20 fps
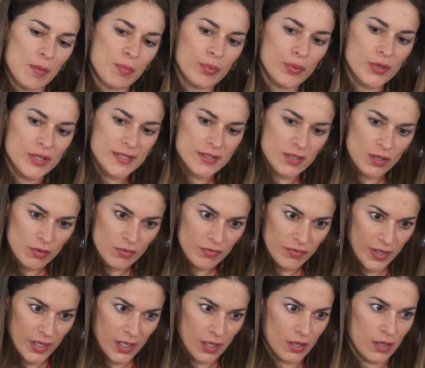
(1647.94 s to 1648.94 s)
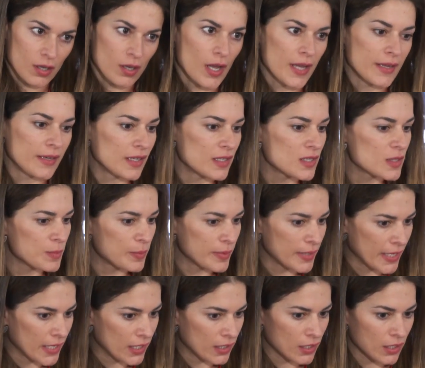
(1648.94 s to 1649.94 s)
preserving and
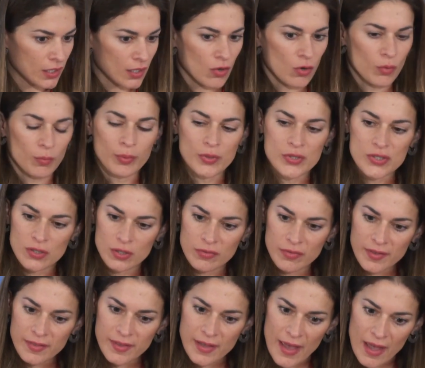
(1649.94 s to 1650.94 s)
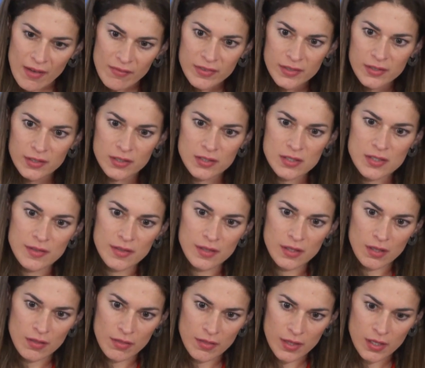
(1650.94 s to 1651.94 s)
explaining, or preserving the evidence,
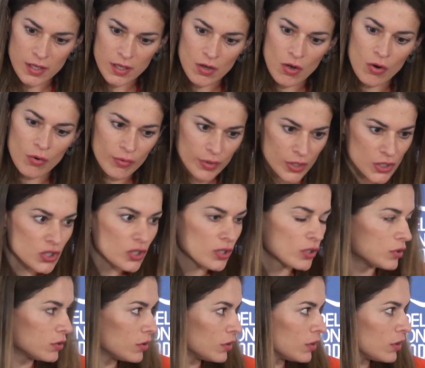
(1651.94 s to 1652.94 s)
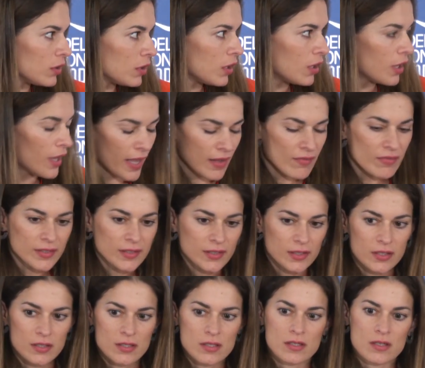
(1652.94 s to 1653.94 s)
the original
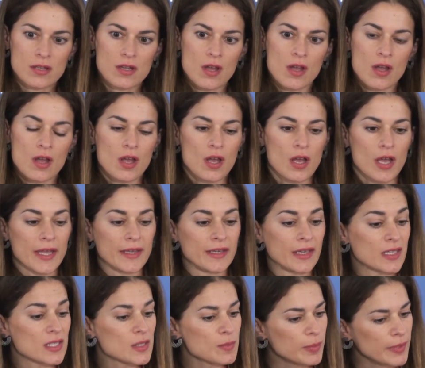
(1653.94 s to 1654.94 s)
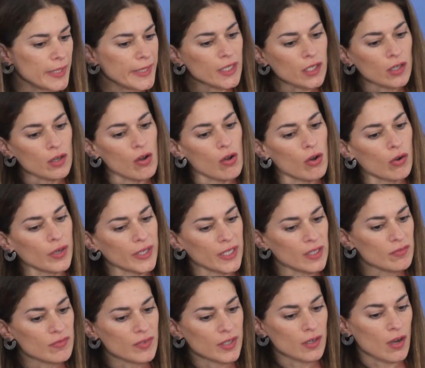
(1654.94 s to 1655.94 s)
evidence, and explaining or
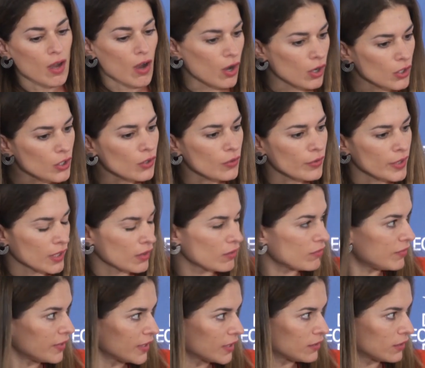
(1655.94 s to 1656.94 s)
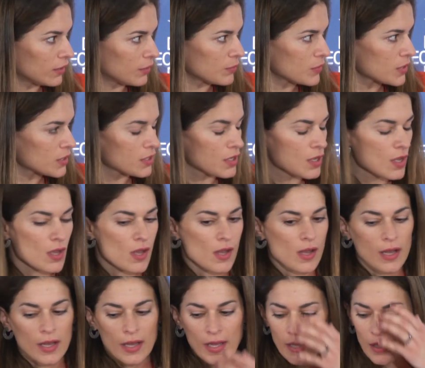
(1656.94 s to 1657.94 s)
even honoring the victims.
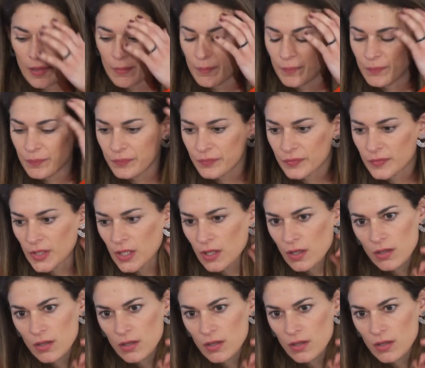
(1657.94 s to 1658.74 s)
I'm